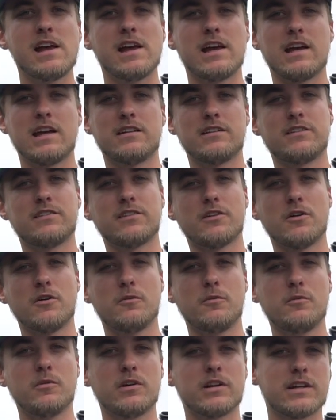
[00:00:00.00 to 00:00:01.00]
And
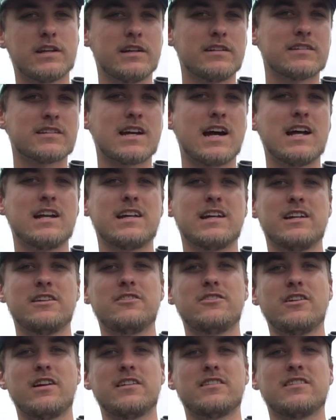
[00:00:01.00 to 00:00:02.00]
so where it gets kind of
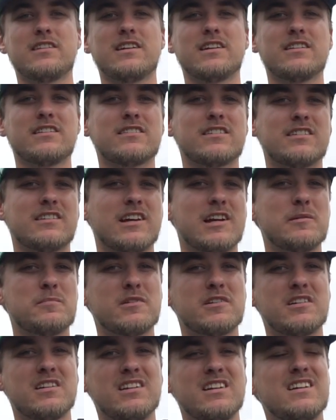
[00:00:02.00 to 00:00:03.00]
interesting is the
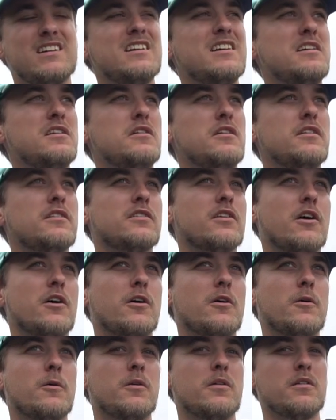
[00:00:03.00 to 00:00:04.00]
taper.
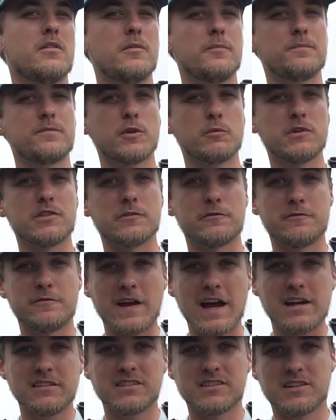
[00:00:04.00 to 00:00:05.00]
So with a
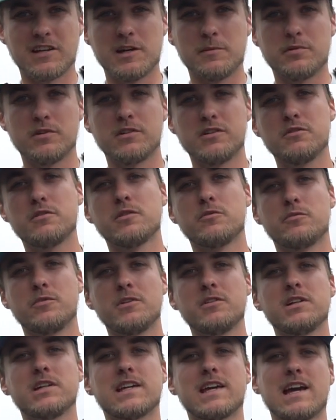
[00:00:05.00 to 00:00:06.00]
fast taper, you can
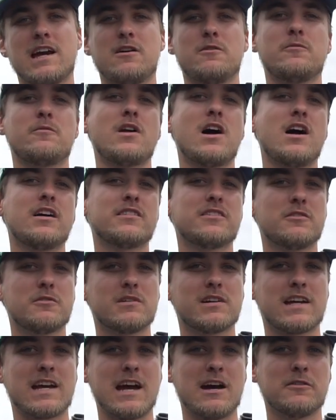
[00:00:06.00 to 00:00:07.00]
really count rocks, you
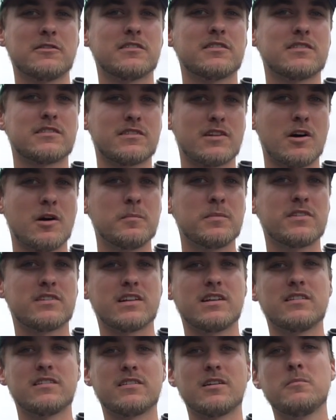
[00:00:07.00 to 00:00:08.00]
can count stumps,
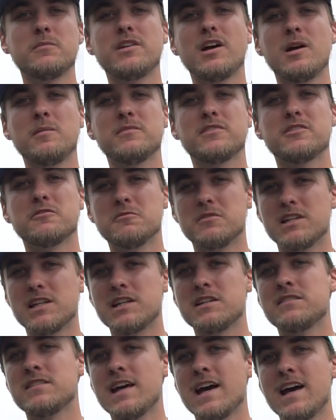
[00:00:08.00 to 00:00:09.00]
and sometimes you
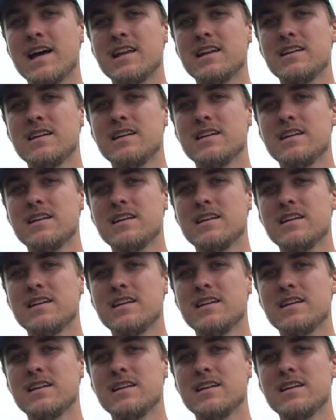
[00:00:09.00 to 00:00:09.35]
need that.